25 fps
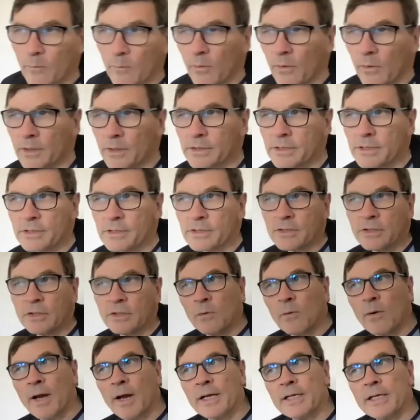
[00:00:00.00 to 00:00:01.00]
works in
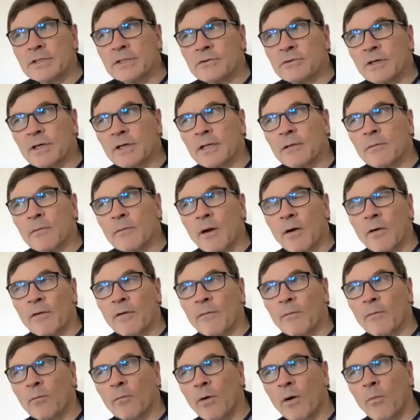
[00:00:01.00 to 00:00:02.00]
two ways really.
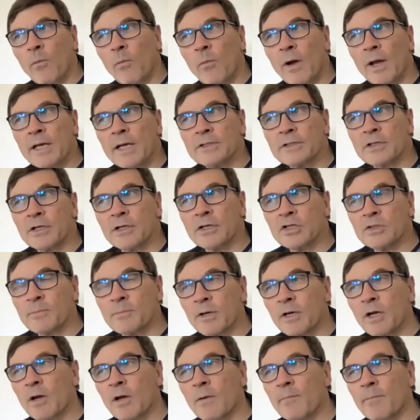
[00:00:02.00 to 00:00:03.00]
One way is I use
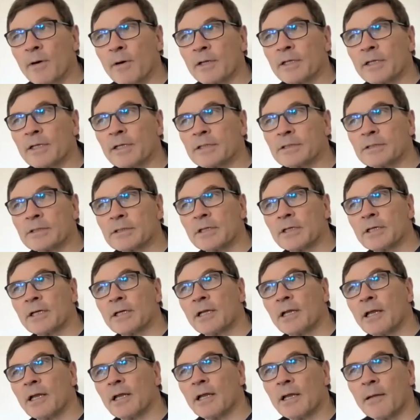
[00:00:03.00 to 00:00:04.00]
my own body as
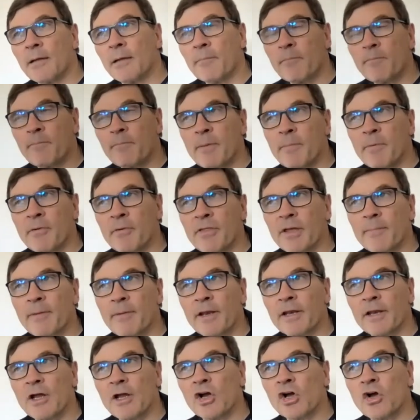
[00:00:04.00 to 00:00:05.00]
a. I mean, people think
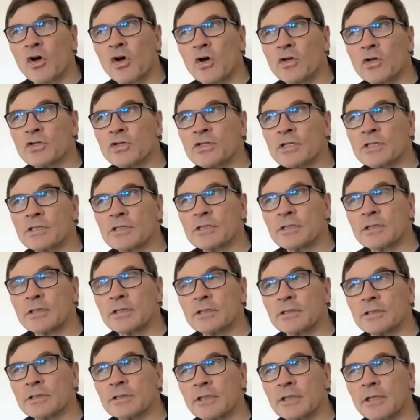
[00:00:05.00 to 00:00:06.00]
about the unconscious
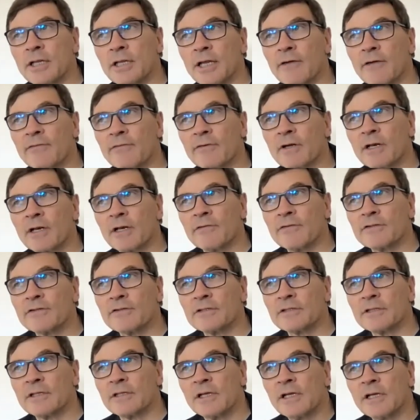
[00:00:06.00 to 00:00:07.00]
as they have kind of
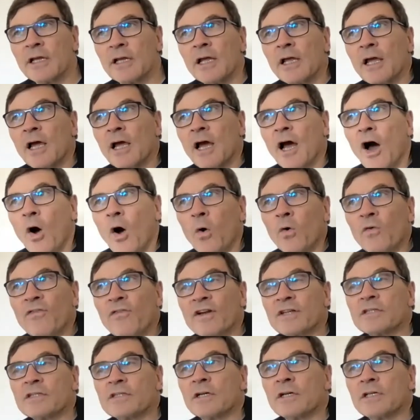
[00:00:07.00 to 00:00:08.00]
this
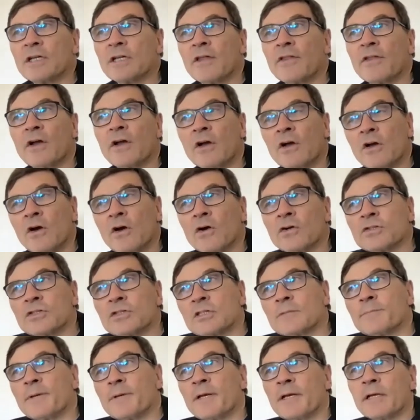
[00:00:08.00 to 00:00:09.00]
old-fashioned idea of the
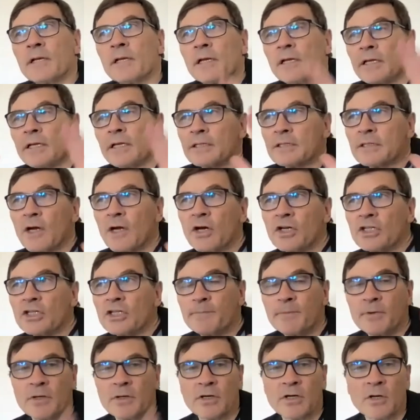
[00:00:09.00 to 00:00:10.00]
unconscious being like this
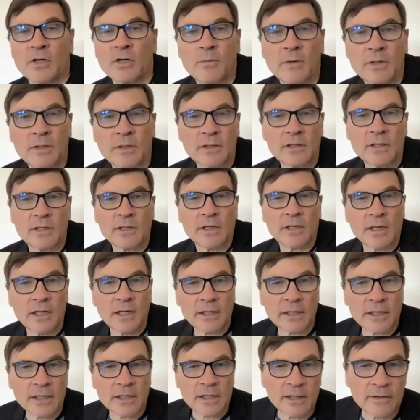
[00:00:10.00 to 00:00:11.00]
iceberg with
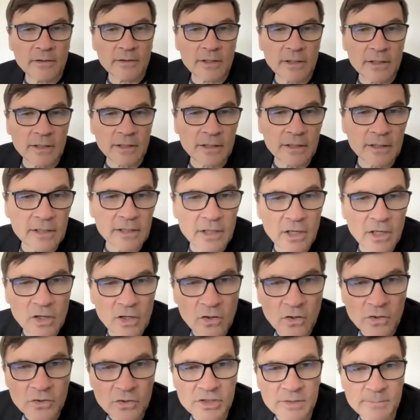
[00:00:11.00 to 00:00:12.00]
like you know the the
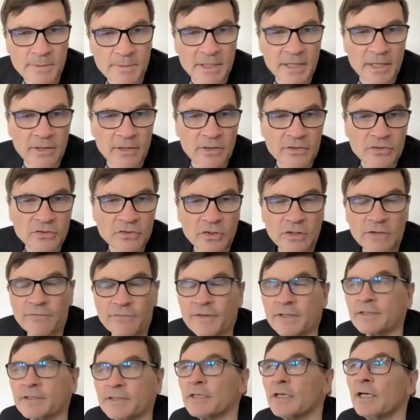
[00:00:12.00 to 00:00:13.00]
unconscious beneath the
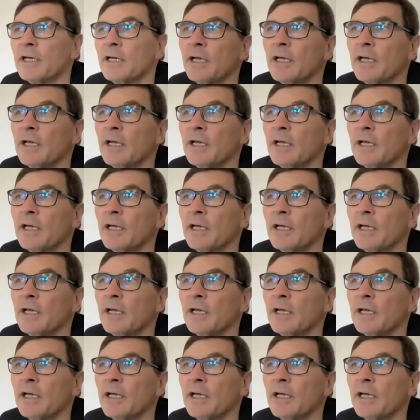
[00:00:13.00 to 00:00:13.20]
surface.